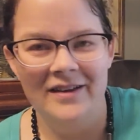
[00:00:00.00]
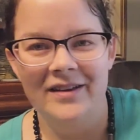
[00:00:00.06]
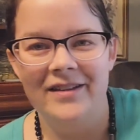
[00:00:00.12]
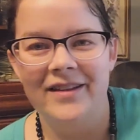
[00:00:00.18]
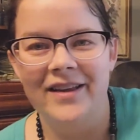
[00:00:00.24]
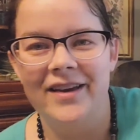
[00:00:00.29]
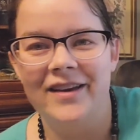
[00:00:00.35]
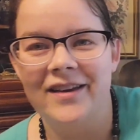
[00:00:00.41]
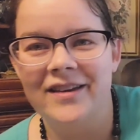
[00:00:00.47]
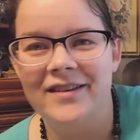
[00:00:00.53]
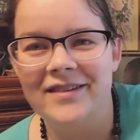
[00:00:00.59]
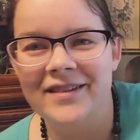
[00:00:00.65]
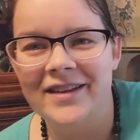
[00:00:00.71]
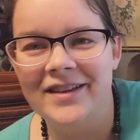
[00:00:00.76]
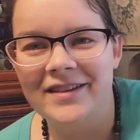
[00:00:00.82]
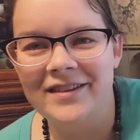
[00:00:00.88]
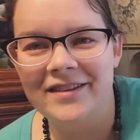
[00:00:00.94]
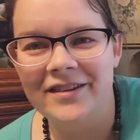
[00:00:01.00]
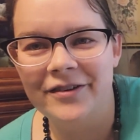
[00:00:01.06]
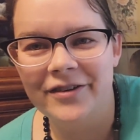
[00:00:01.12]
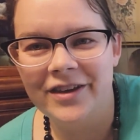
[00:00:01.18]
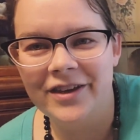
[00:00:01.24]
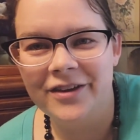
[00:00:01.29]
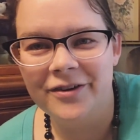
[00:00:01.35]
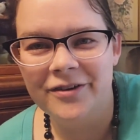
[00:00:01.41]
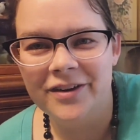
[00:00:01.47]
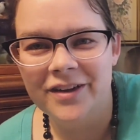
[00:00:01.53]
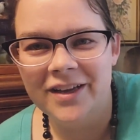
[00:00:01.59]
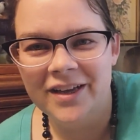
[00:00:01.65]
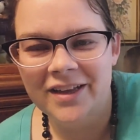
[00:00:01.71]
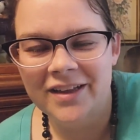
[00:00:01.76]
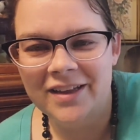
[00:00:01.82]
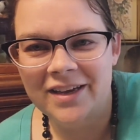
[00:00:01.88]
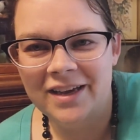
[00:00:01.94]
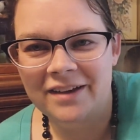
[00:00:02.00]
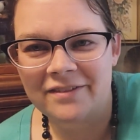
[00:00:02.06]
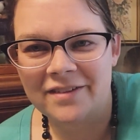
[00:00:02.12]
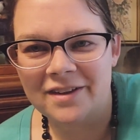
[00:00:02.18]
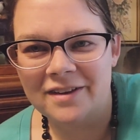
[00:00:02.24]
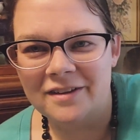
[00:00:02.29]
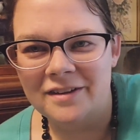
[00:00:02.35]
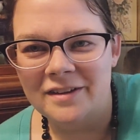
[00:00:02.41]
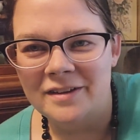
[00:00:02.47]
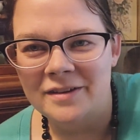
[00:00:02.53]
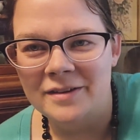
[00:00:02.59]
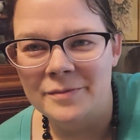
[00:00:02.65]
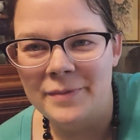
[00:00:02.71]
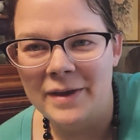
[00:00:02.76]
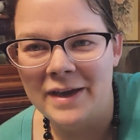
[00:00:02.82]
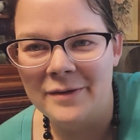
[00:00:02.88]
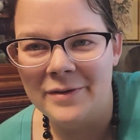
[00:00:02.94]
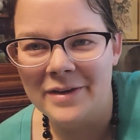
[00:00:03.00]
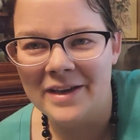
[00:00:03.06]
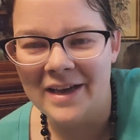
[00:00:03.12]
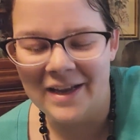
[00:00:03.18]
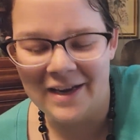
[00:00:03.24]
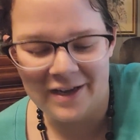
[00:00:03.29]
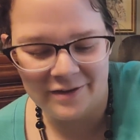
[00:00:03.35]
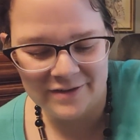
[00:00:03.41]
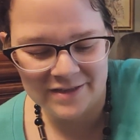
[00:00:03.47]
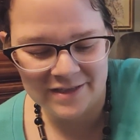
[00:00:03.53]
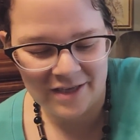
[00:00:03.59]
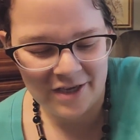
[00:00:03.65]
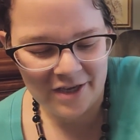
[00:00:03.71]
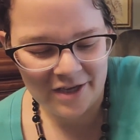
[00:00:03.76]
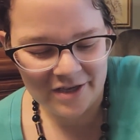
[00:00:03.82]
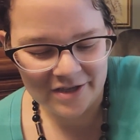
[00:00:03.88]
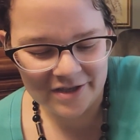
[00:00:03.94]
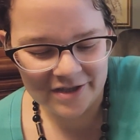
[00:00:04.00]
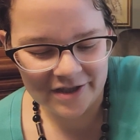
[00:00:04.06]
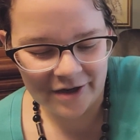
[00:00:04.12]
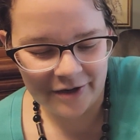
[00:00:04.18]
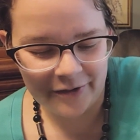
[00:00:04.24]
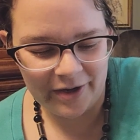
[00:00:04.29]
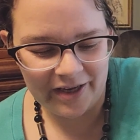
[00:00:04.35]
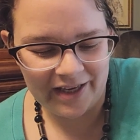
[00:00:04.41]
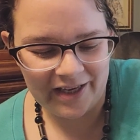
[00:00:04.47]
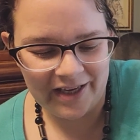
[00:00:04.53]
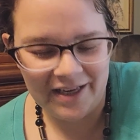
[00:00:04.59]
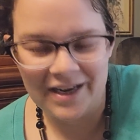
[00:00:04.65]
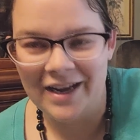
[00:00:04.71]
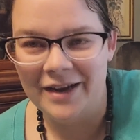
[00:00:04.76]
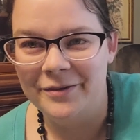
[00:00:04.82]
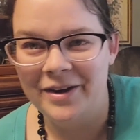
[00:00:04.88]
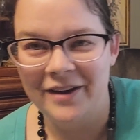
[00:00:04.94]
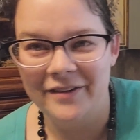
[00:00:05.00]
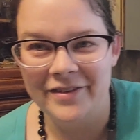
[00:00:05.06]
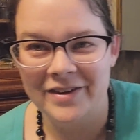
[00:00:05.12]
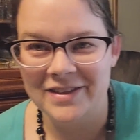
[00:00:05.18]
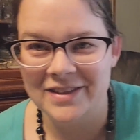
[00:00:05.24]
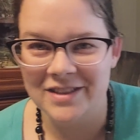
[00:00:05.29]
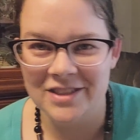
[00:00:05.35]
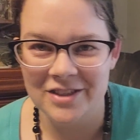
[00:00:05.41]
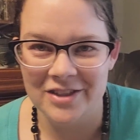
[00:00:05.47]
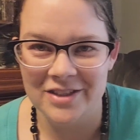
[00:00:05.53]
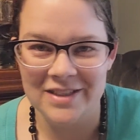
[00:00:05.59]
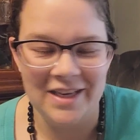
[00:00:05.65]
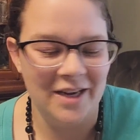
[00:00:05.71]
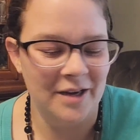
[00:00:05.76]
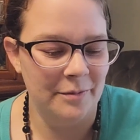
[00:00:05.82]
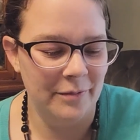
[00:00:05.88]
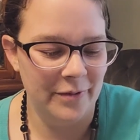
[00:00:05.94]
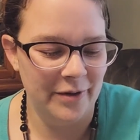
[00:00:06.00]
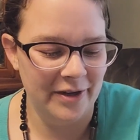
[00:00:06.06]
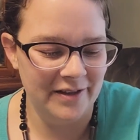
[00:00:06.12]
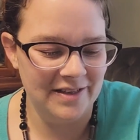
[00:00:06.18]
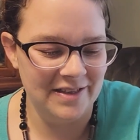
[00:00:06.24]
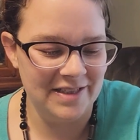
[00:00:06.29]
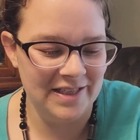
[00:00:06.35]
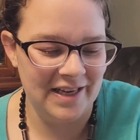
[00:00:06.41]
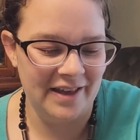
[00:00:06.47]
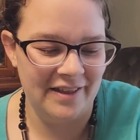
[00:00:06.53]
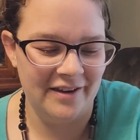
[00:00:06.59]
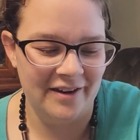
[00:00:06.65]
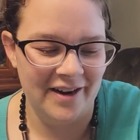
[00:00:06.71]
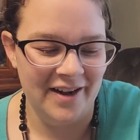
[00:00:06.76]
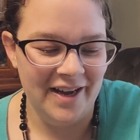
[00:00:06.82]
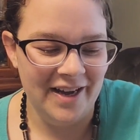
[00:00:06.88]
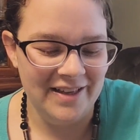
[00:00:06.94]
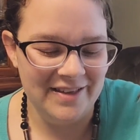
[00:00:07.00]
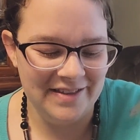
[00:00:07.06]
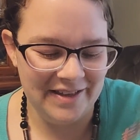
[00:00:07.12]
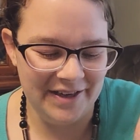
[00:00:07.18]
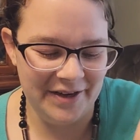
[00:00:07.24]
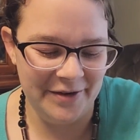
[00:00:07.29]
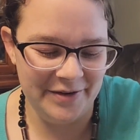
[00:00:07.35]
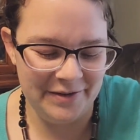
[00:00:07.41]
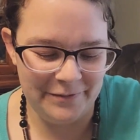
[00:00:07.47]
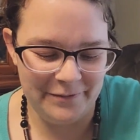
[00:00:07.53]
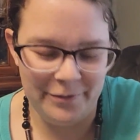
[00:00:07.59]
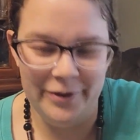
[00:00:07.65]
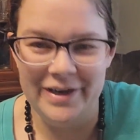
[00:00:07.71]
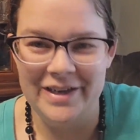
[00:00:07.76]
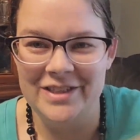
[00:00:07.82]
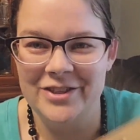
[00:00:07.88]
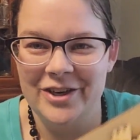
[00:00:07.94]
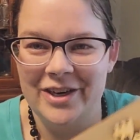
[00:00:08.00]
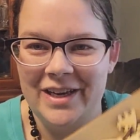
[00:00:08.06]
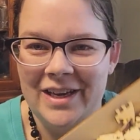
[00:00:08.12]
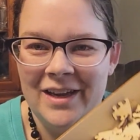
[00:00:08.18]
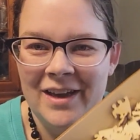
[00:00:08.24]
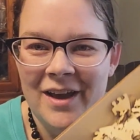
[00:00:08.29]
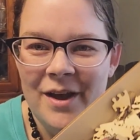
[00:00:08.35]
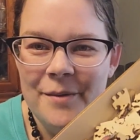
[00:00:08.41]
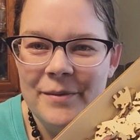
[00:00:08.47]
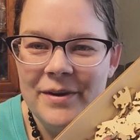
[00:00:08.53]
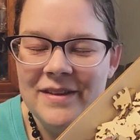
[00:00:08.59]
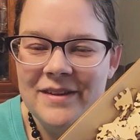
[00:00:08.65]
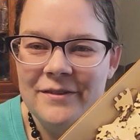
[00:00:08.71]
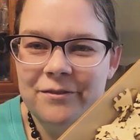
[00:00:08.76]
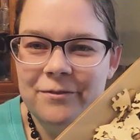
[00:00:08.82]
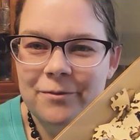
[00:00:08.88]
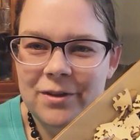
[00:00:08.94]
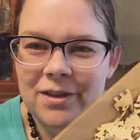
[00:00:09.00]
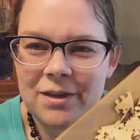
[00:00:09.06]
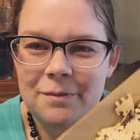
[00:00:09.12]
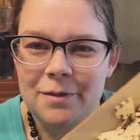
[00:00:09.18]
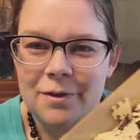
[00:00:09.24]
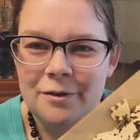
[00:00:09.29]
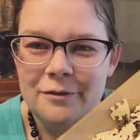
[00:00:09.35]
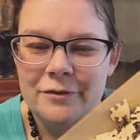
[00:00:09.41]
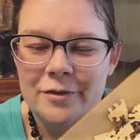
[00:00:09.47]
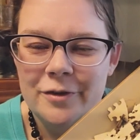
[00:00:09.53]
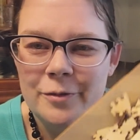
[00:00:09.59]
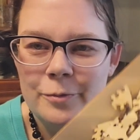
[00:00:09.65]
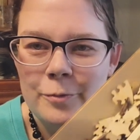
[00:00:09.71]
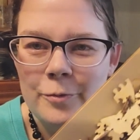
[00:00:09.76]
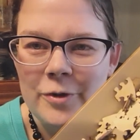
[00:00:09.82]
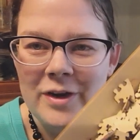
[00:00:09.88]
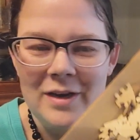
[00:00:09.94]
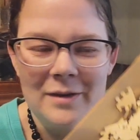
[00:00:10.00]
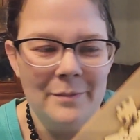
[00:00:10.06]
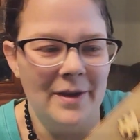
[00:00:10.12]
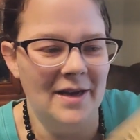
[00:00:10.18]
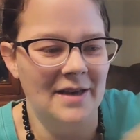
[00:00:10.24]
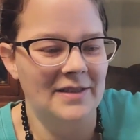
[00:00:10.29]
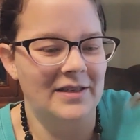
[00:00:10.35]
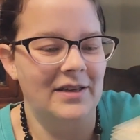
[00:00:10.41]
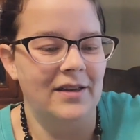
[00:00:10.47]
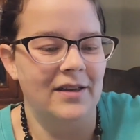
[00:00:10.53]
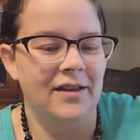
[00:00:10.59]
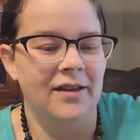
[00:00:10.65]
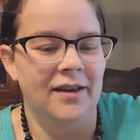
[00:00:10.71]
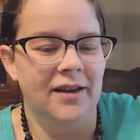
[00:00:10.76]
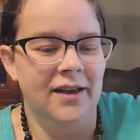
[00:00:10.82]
Like, isn't that so cute? They have little penguin cutouts. So he and I were having such a good time putting this together. It was pretty tricky, but it's a really beautiful wooden puzzle.